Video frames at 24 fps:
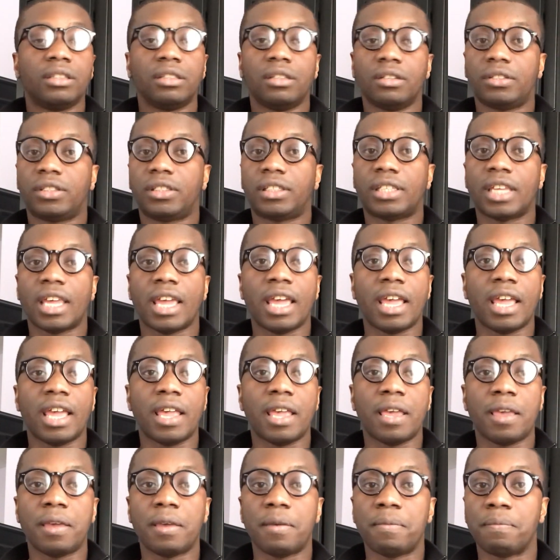the
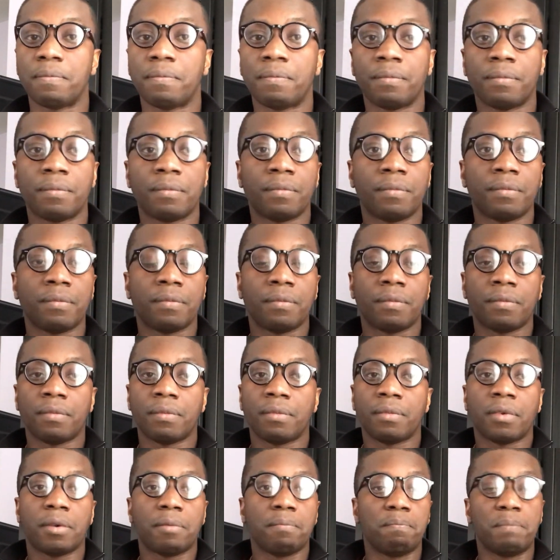same
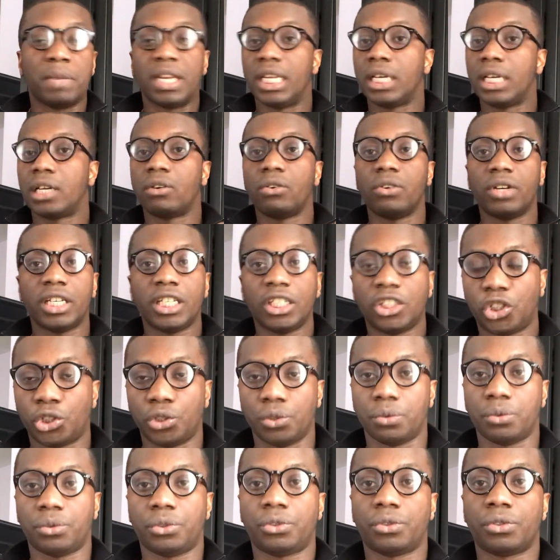medical
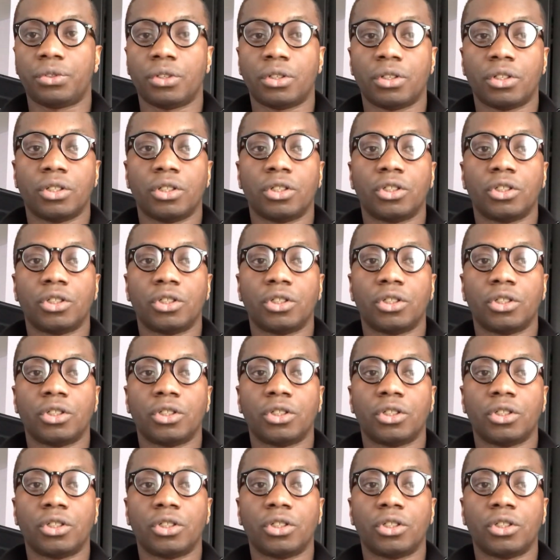issues.